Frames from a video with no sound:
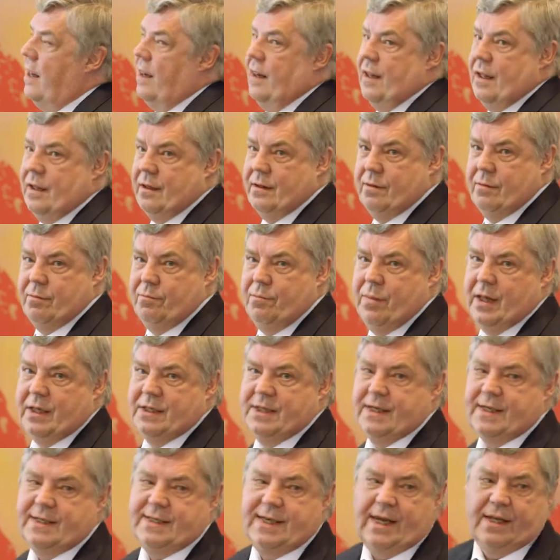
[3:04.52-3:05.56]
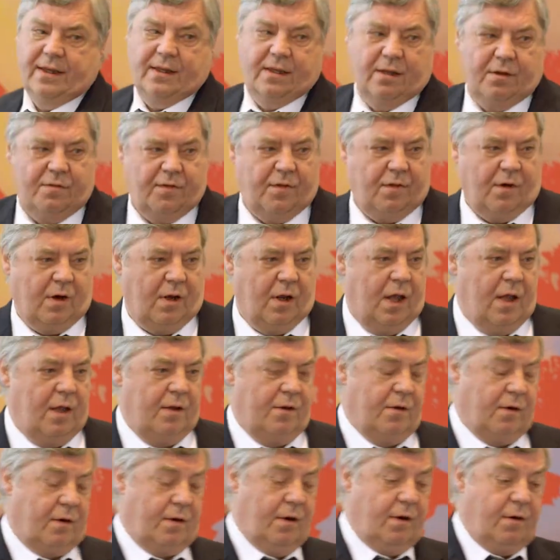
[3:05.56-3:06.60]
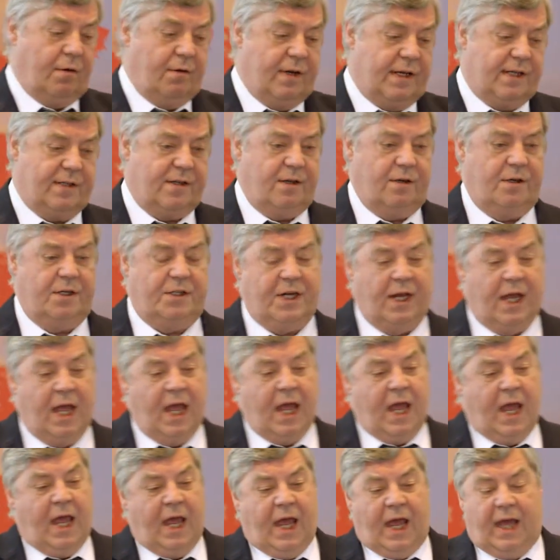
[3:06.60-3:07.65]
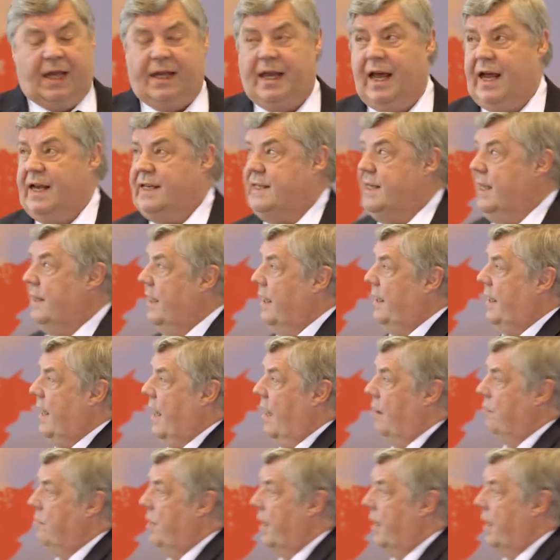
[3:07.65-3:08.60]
the Belgian Center for Nuclear Research, and they said it can